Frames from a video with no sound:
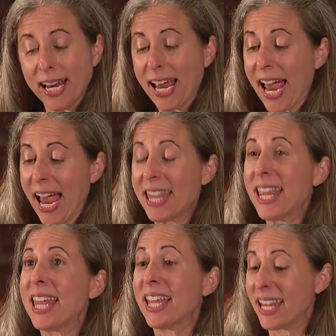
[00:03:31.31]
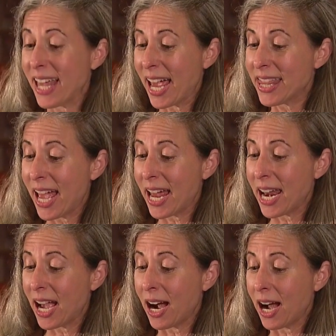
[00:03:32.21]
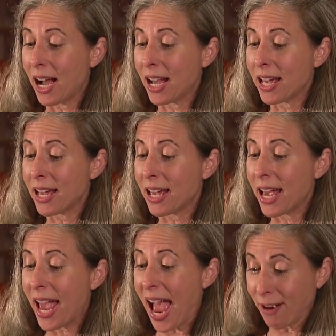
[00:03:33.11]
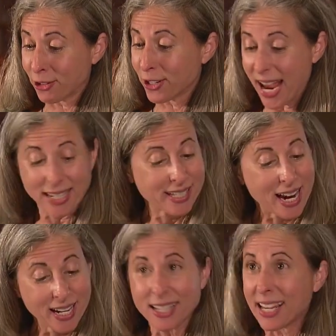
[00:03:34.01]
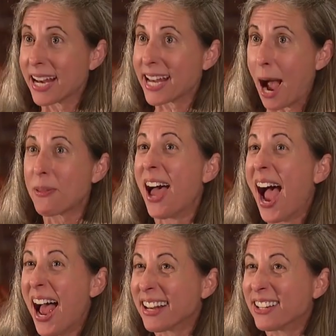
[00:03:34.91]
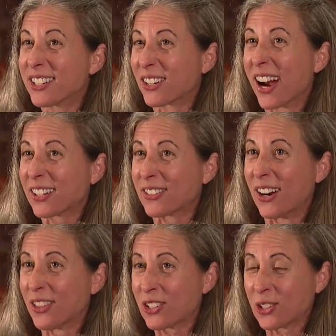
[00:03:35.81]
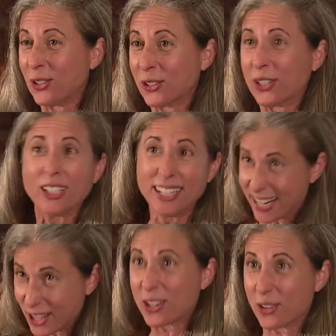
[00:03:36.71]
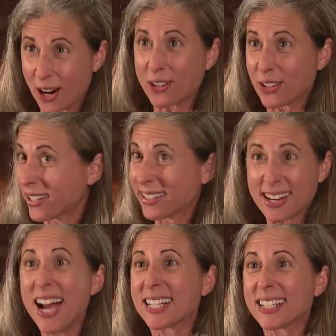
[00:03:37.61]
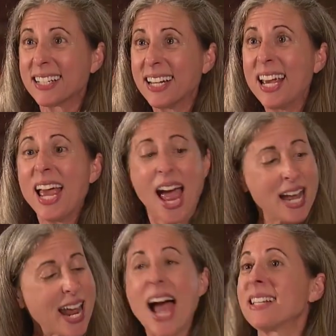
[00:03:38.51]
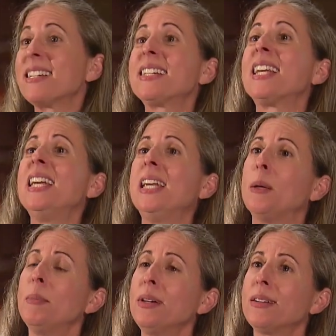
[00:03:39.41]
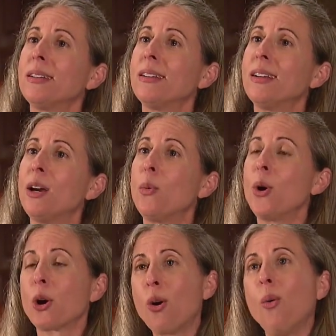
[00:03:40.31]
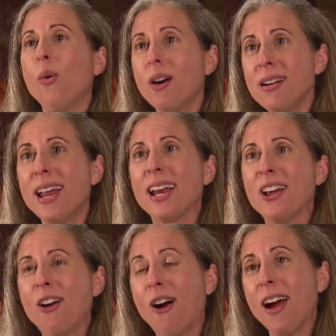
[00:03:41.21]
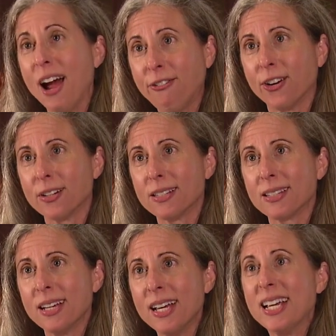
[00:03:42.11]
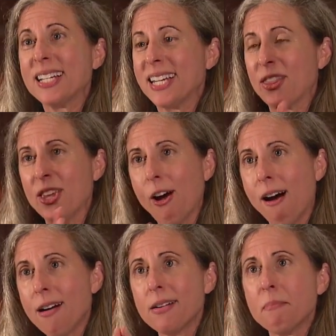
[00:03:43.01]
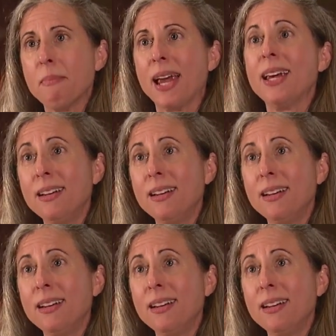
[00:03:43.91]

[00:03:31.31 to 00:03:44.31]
and then after 10 seconds, I tap the director on the shoulder, and the director says cut. And as a team, we are coordinating our efforts to get the art made,